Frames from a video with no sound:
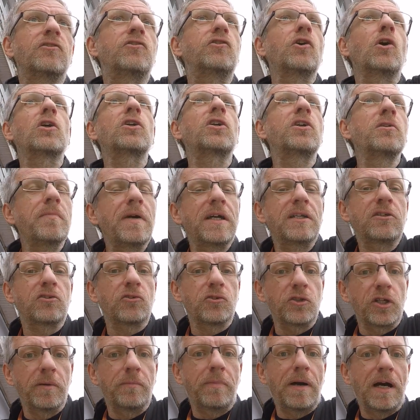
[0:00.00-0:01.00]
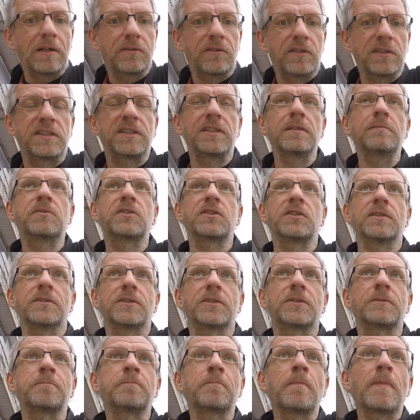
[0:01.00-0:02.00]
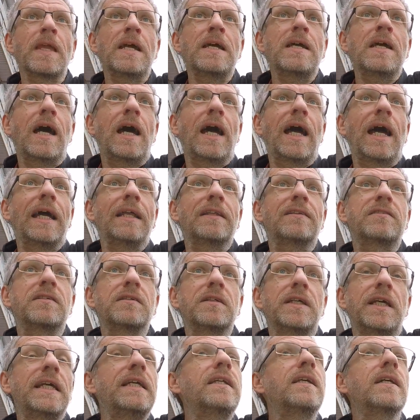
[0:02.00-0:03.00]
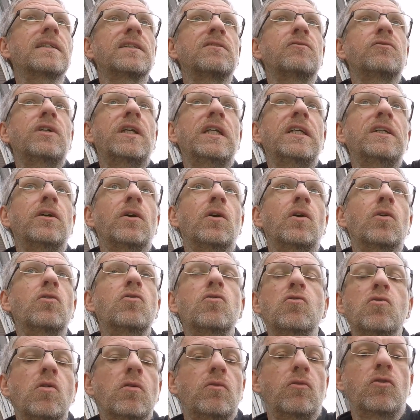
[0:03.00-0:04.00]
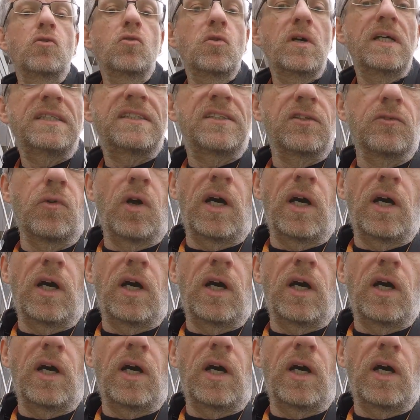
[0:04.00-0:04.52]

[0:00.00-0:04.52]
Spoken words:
a documentary about The Simpsons, and he doesn't really know who is